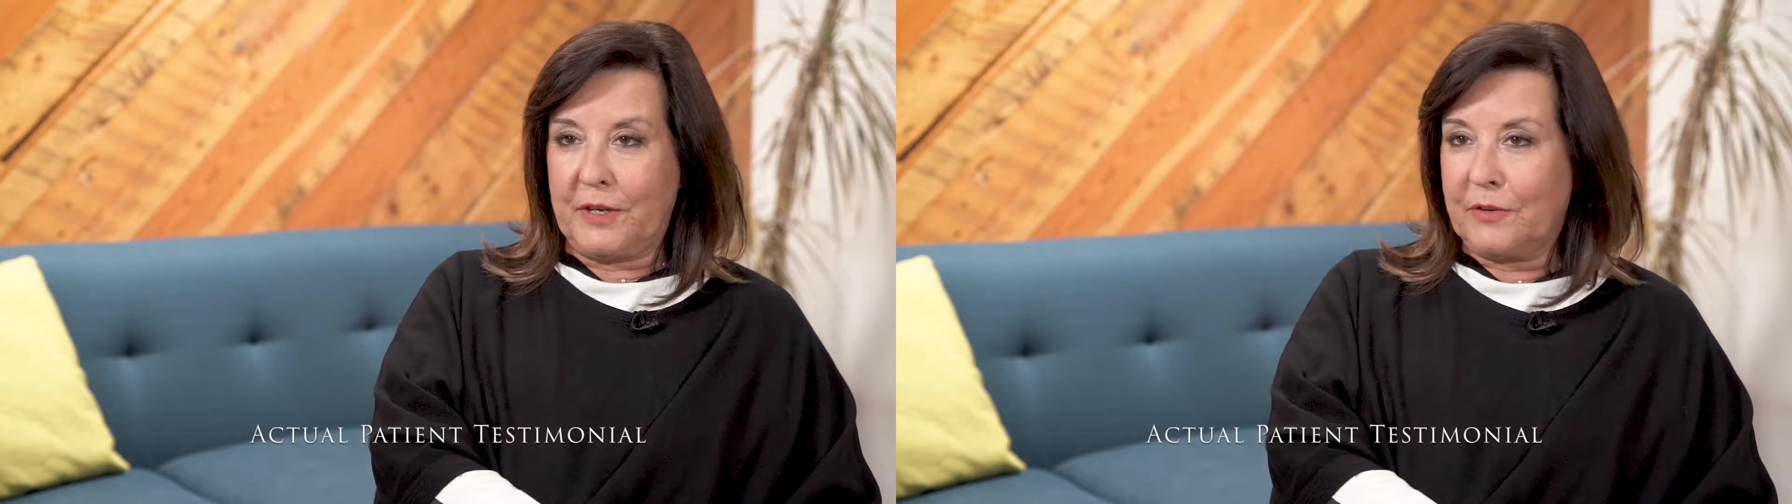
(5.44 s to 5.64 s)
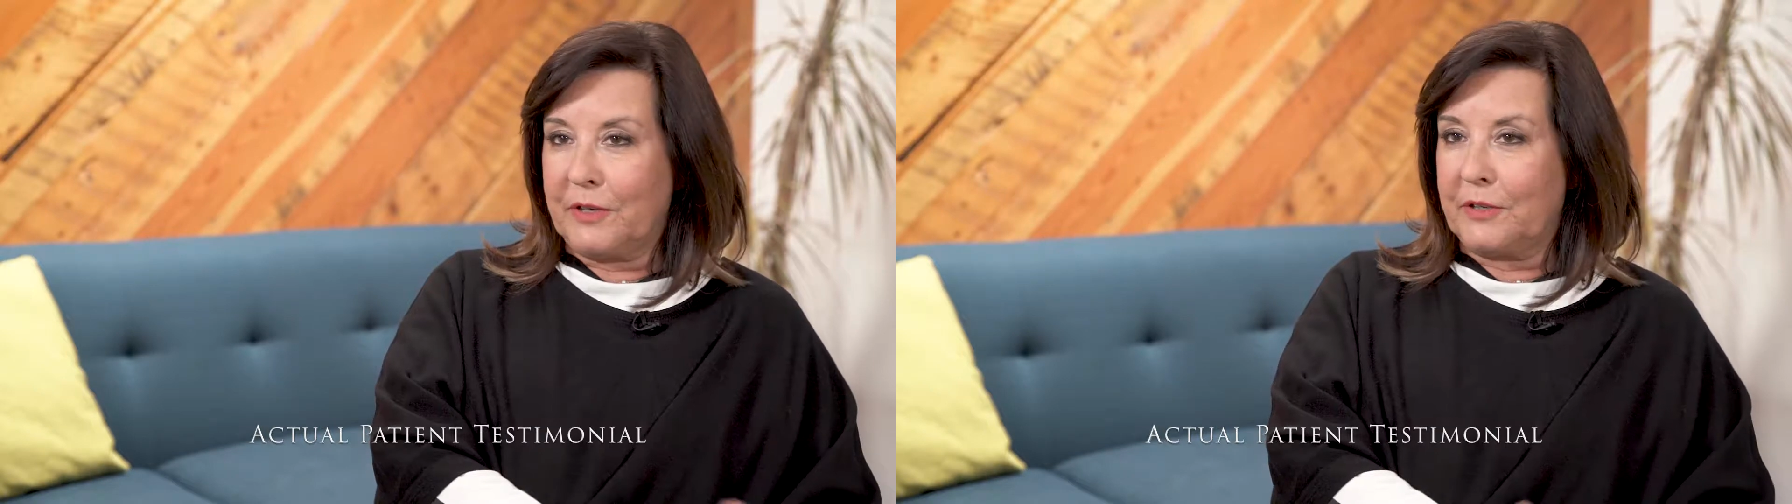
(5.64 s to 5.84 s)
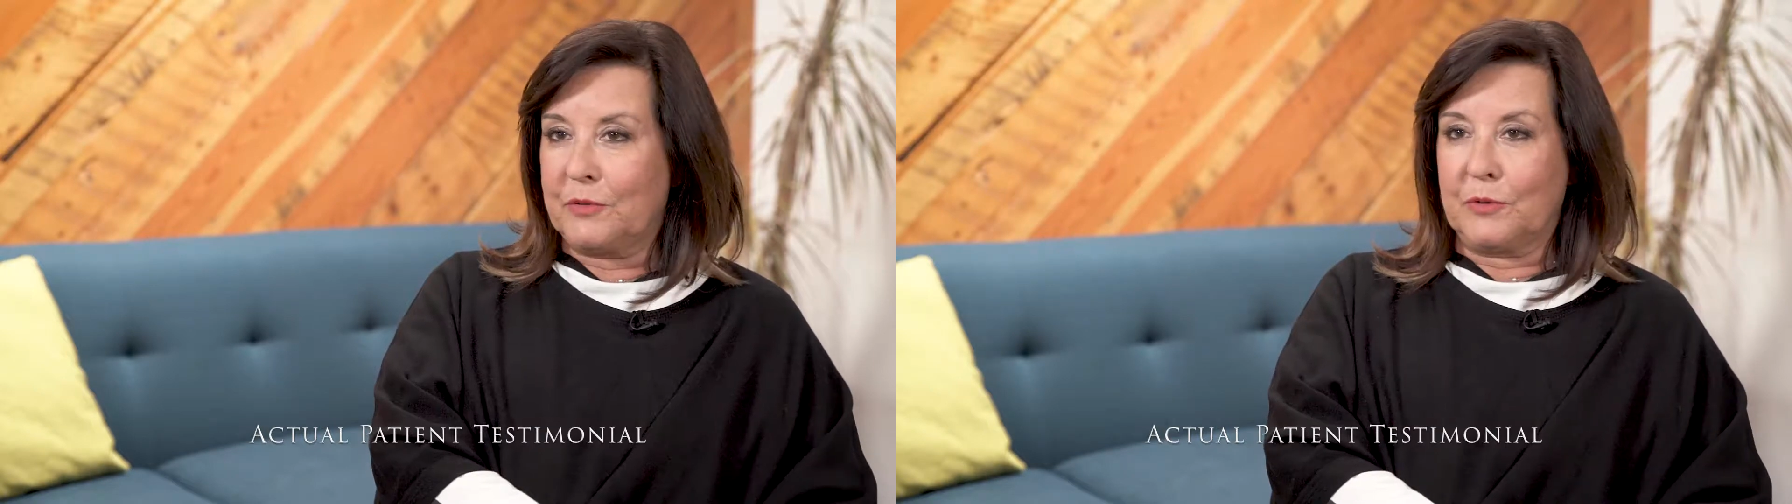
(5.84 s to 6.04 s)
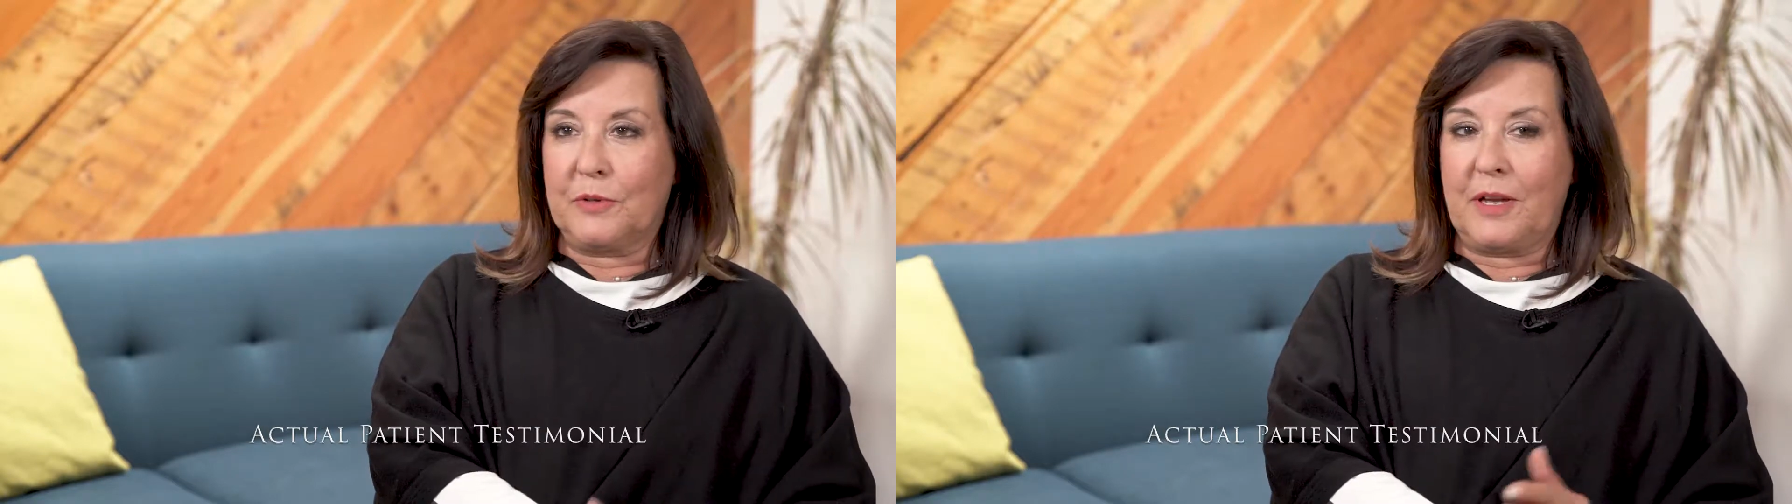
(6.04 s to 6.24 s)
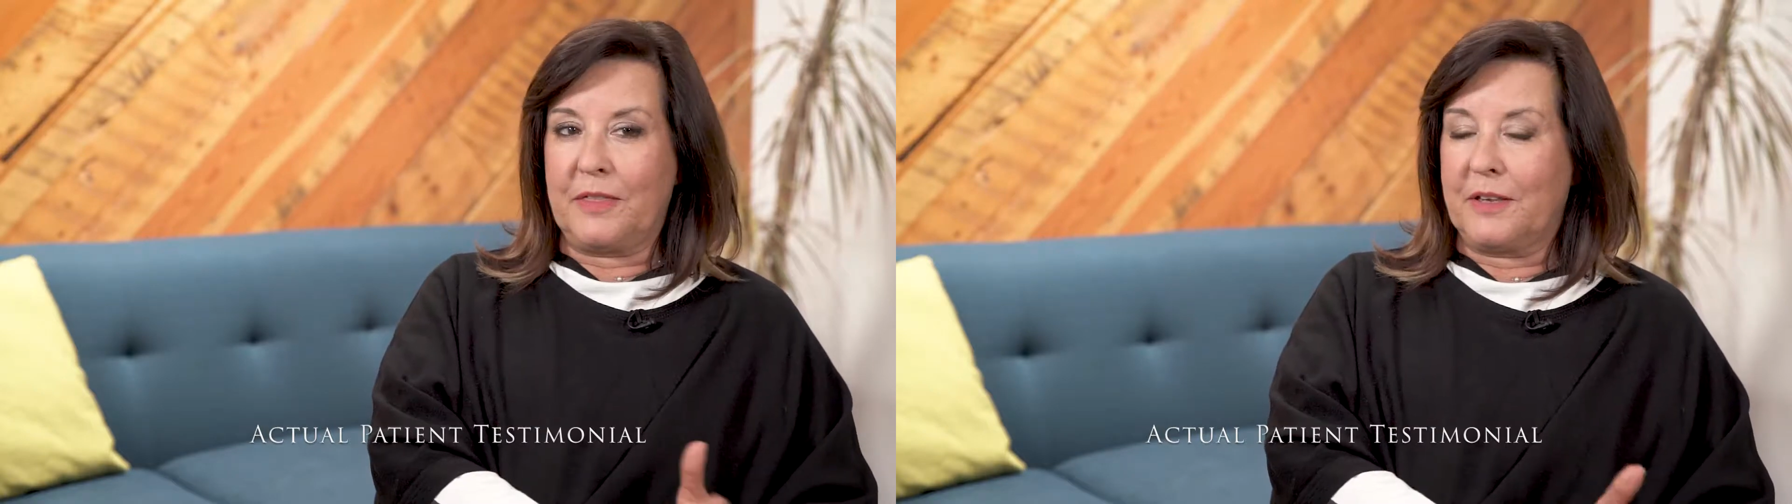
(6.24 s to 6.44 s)
earrings, or
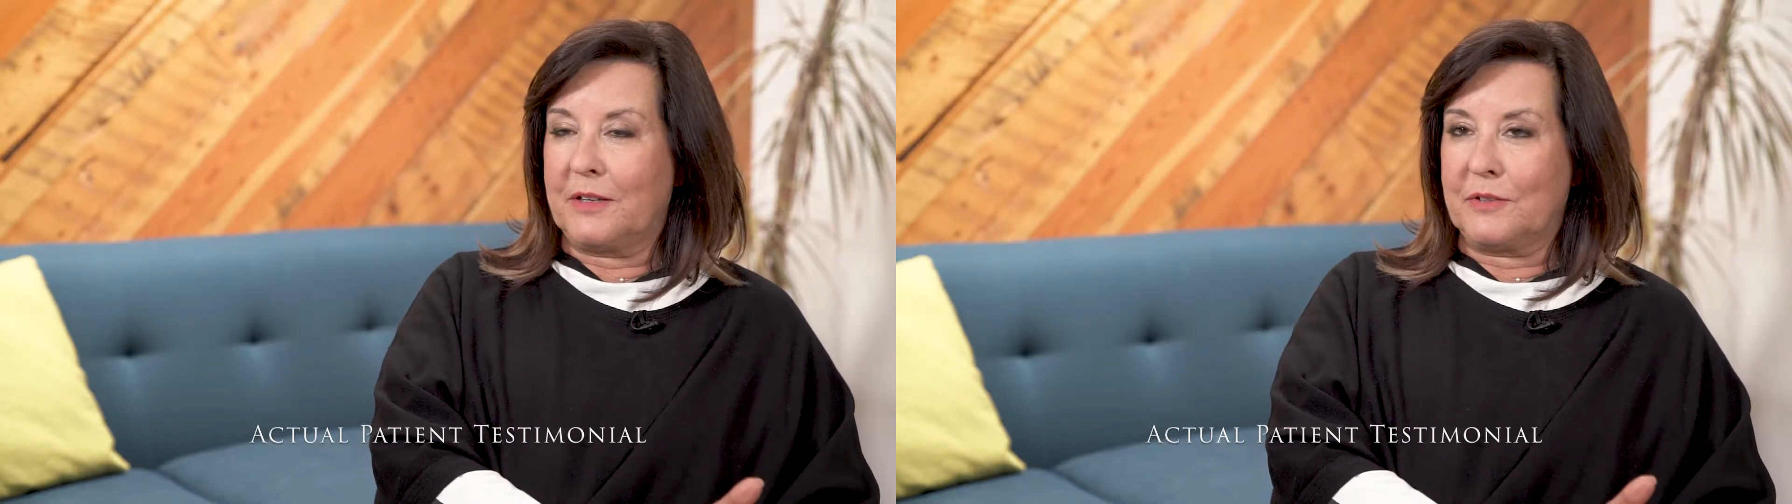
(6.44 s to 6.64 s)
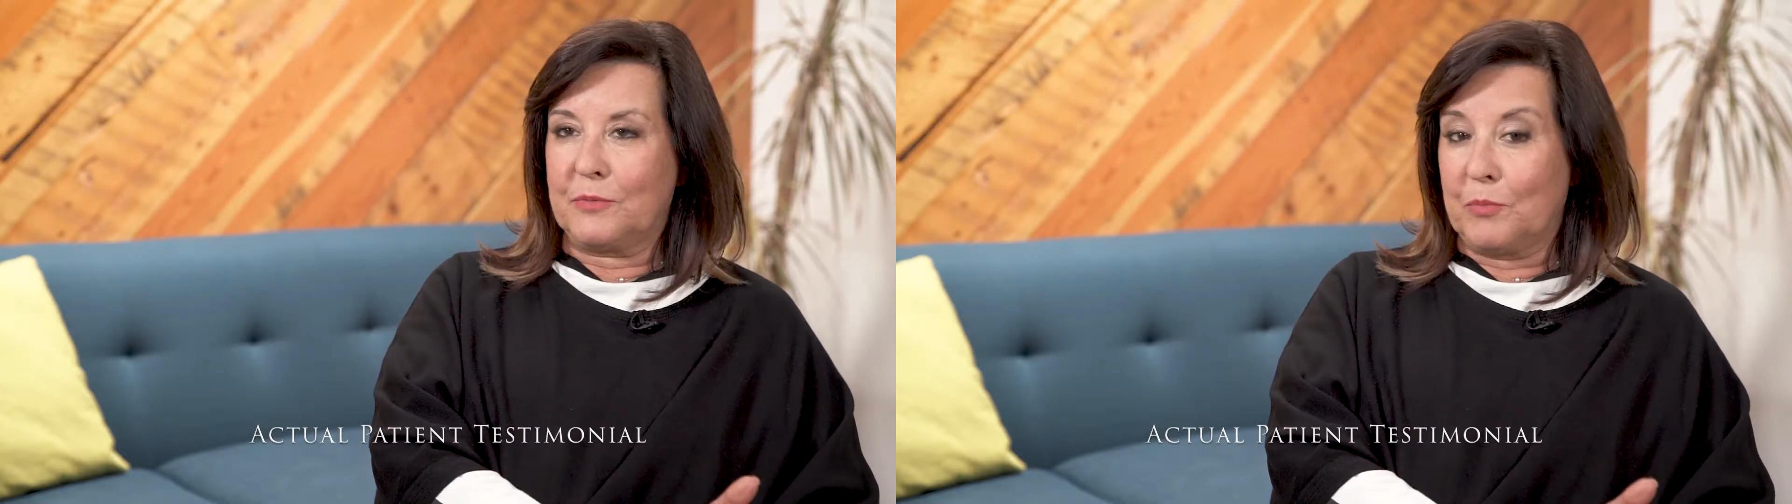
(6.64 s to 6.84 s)
I think it's